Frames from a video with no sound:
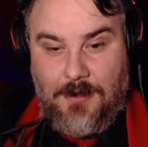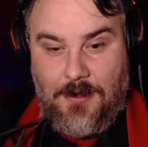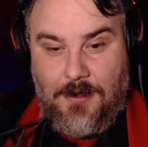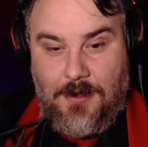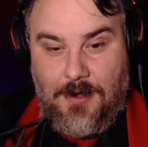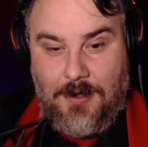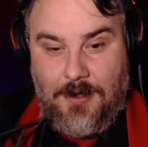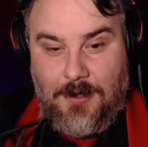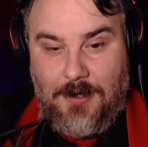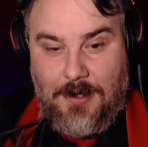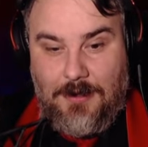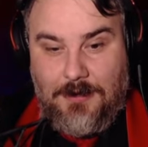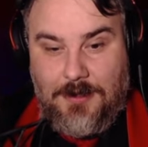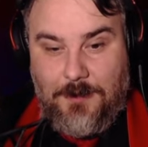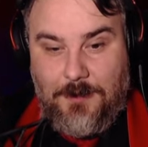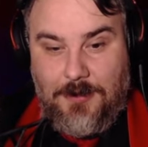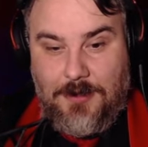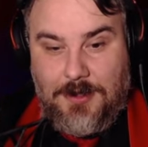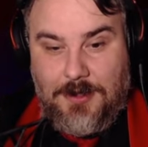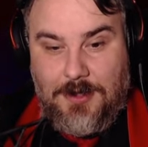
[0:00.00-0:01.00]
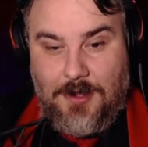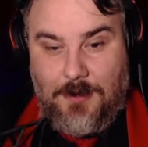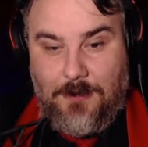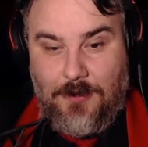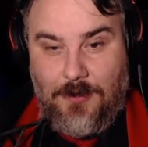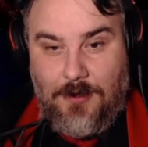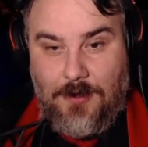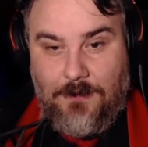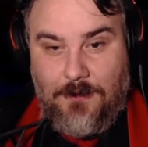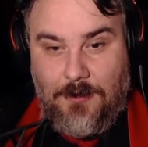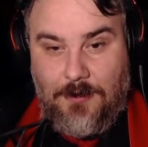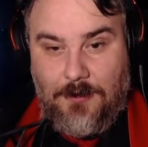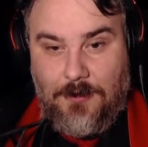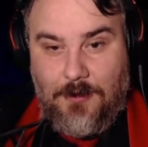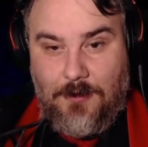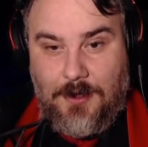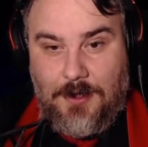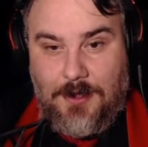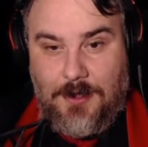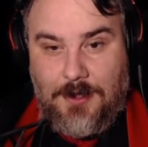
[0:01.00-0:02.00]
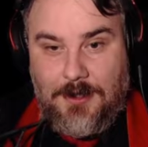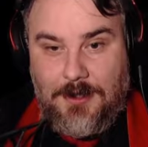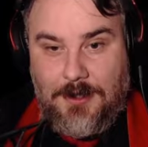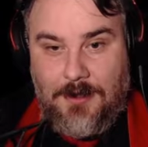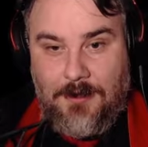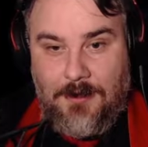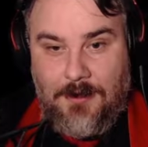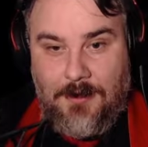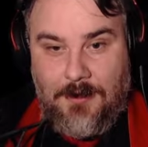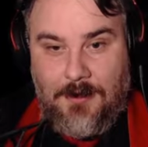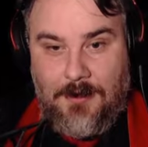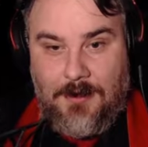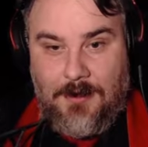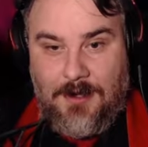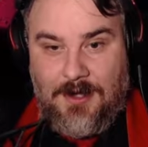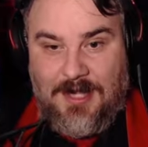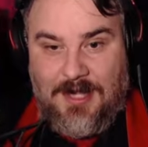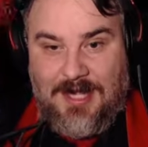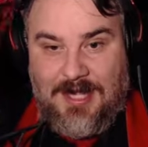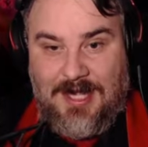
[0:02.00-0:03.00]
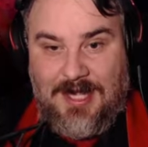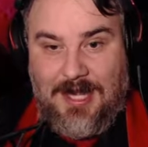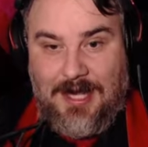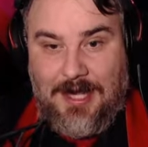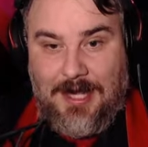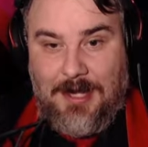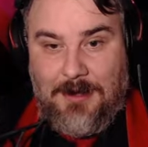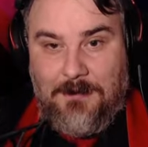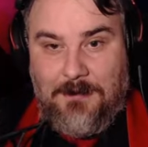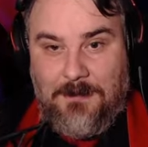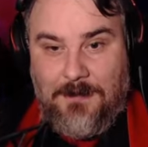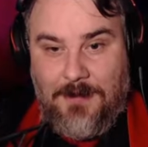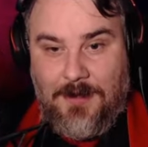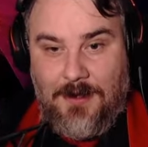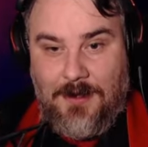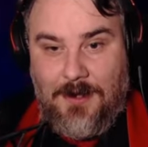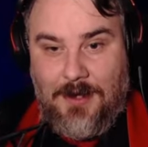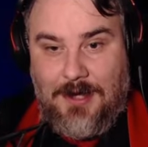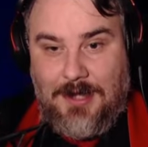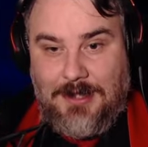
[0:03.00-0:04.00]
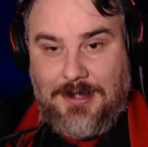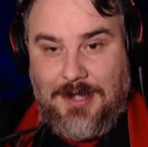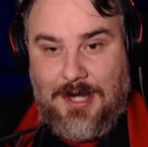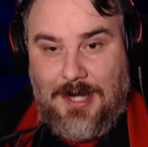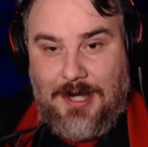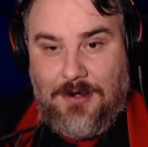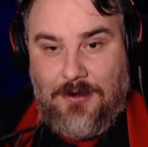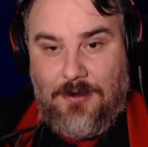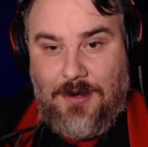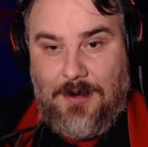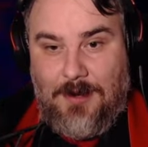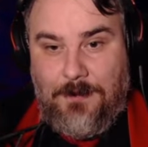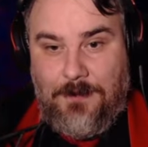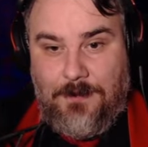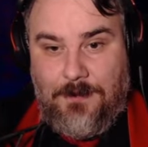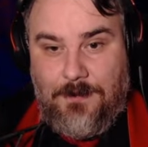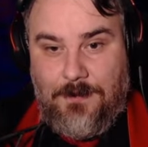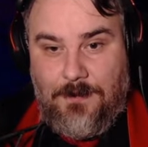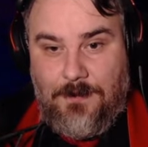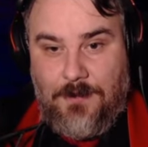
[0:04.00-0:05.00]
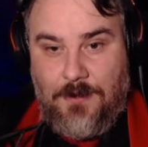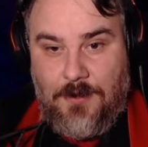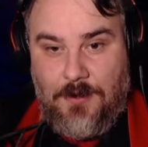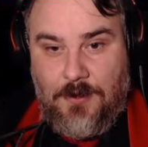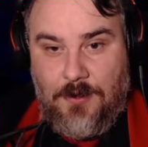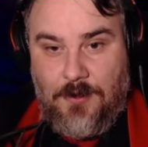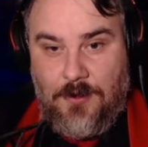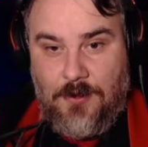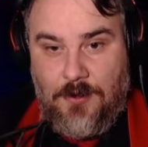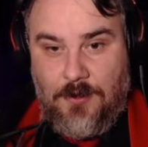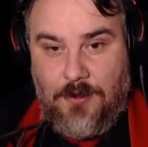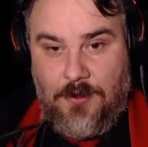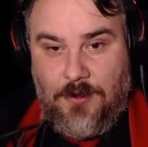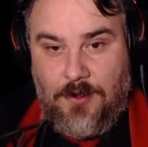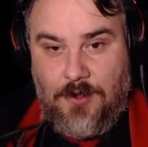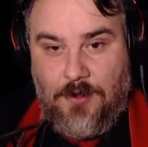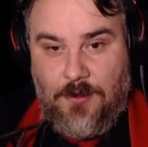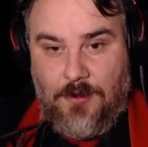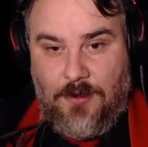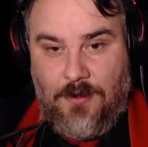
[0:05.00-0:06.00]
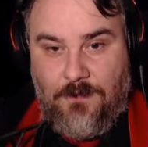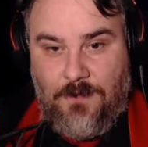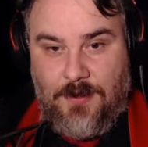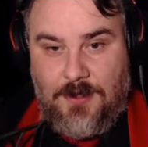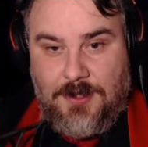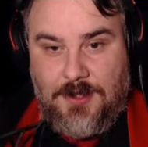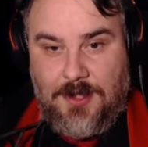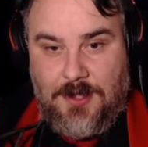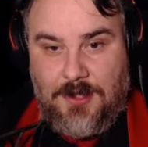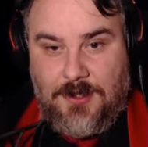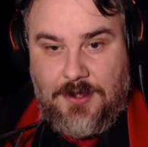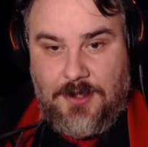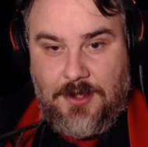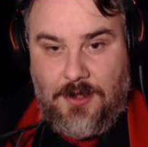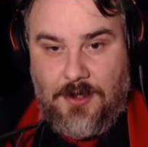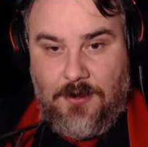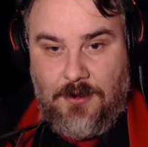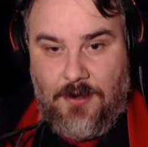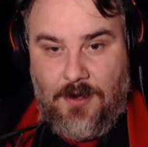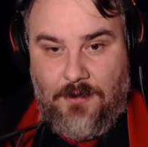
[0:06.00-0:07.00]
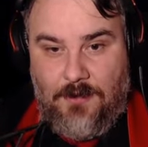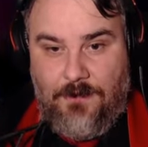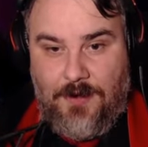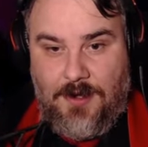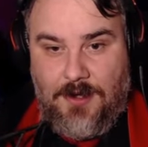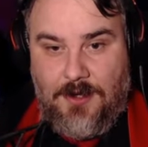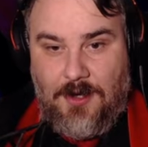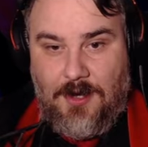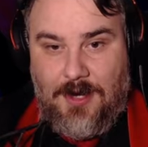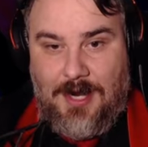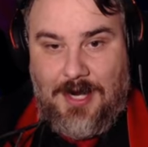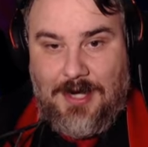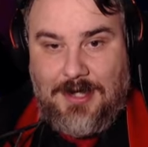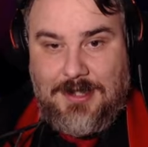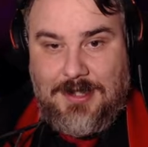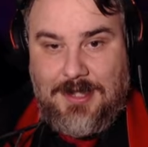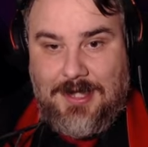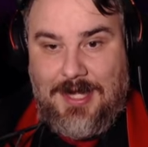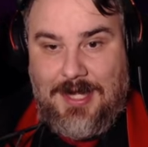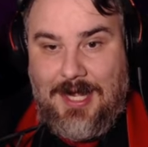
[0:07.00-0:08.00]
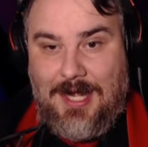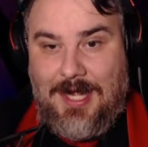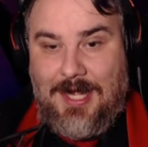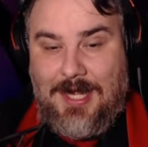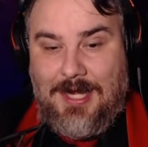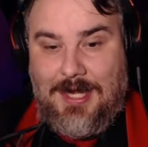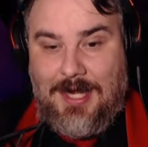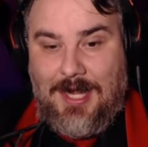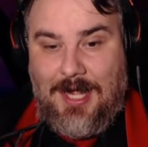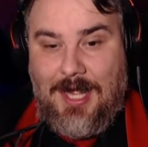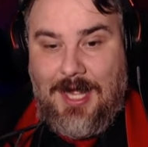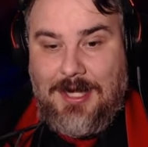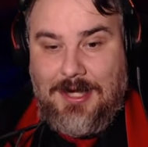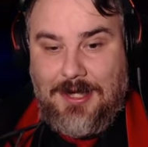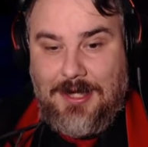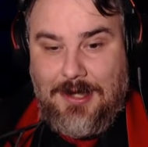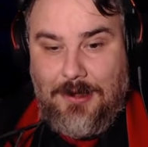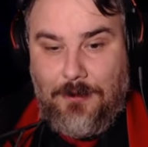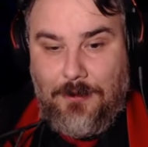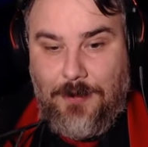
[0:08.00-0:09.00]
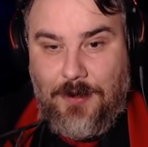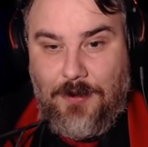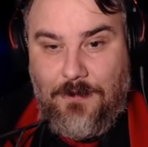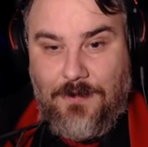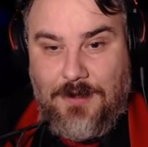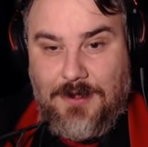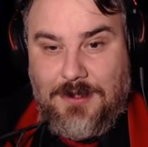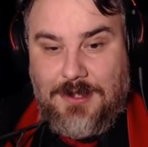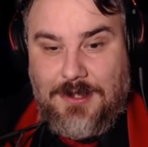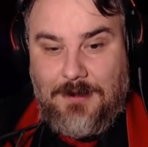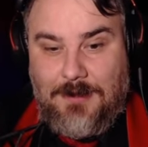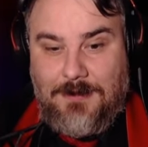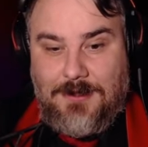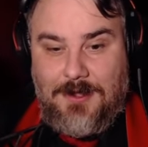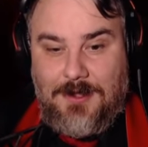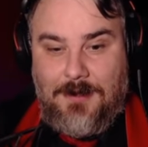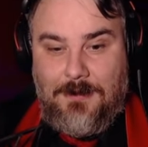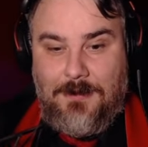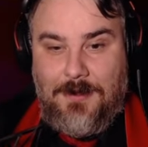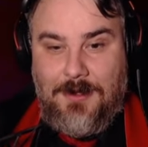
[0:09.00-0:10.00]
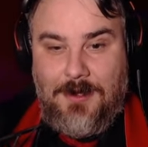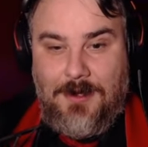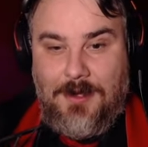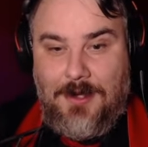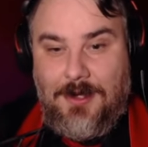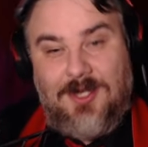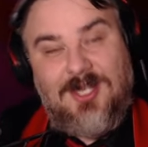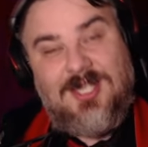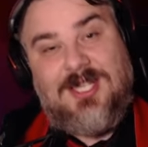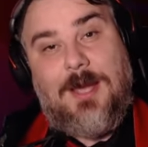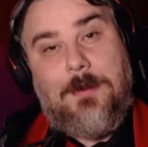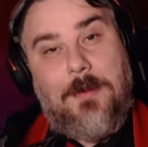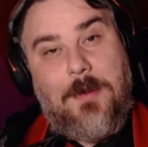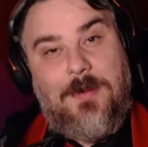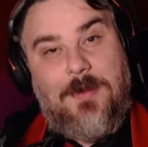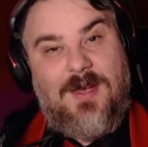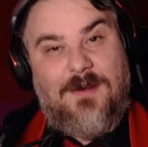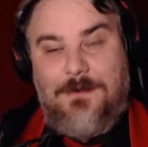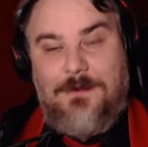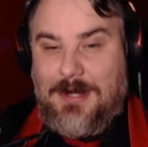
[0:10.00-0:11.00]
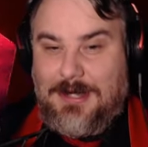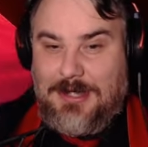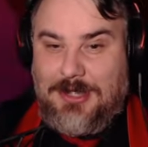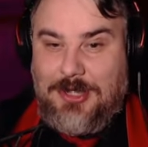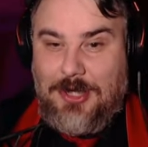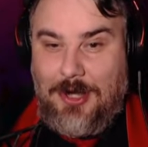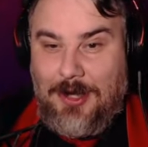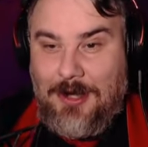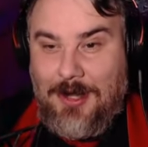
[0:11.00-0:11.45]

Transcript: I'm going to have to put the sniper rifle on quickly to kill it. There's a head crab. You want to finish that too? I think I actually hit it in the head and killed both at the same time because I'm a perfect shot.